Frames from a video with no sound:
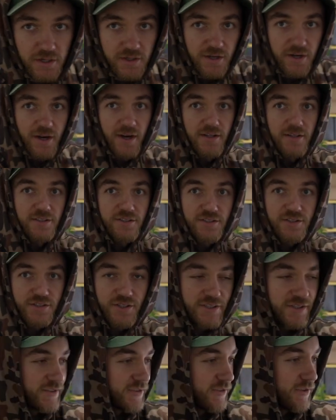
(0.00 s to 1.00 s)
All right, let's
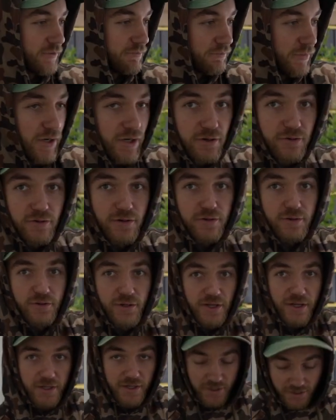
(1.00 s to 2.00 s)
string this little bow real
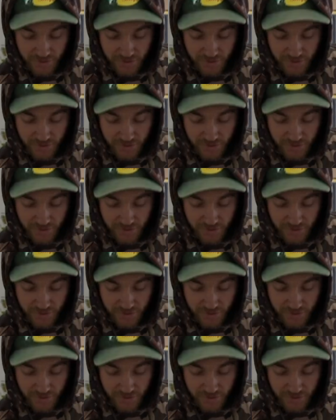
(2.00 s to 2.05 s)
quick.